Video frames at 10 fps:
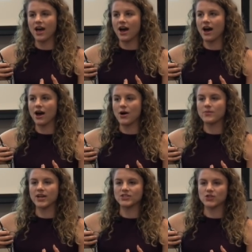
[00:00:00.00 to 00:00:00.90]

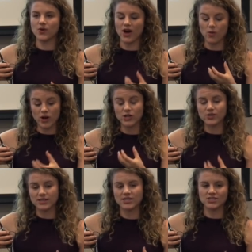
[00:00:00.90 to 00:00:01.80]
And so where do you
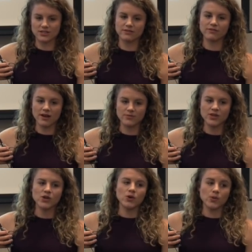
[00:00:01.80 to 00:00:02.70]
get that sugar from?
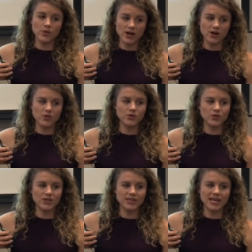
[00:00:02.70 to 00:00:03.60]
Well,
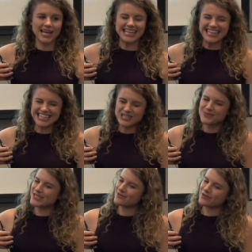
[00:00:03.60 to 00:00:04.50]
you get that a little
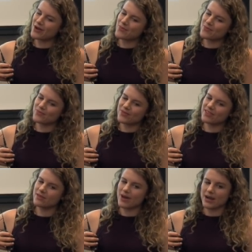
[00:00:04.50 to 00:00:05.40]
bit from
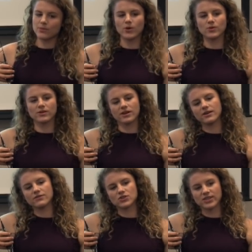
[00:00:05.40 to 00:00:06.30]
the backbone
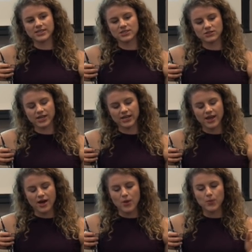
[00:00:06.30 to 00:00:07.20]
of the triglyceride,
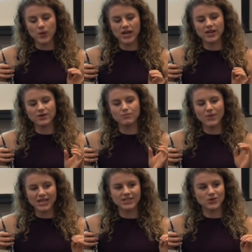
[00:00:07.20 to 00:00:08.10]
but
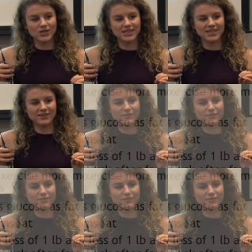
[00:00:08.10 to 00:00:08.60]
mainly you get that